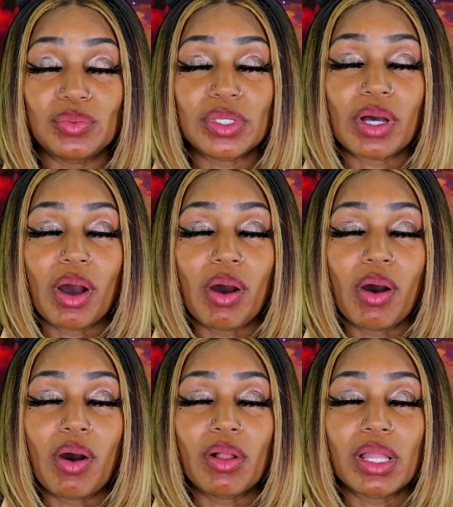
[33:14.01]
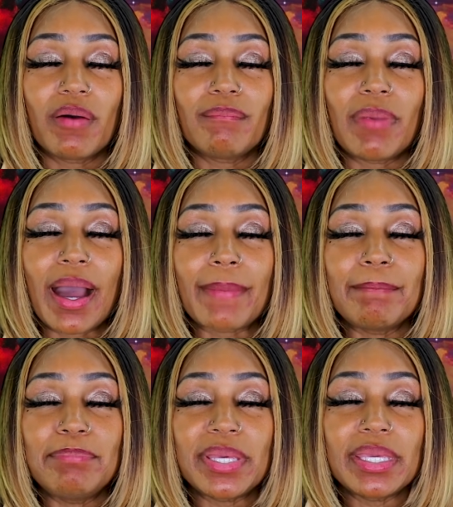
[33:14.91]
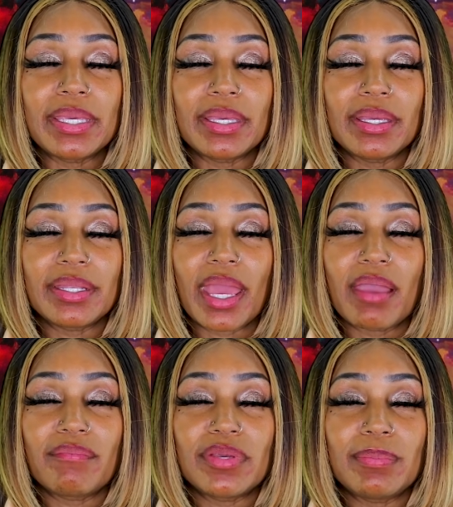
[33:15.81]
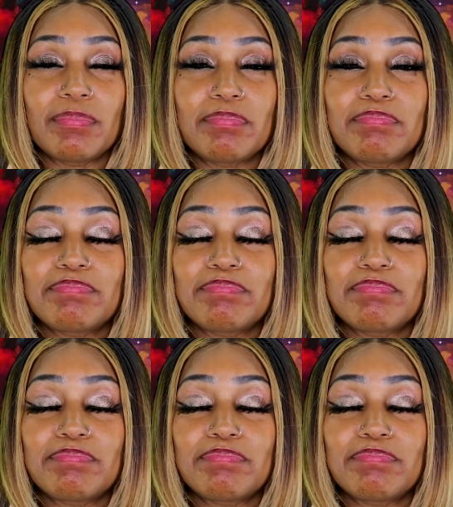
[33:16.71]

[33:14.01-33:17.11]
with all of my being, every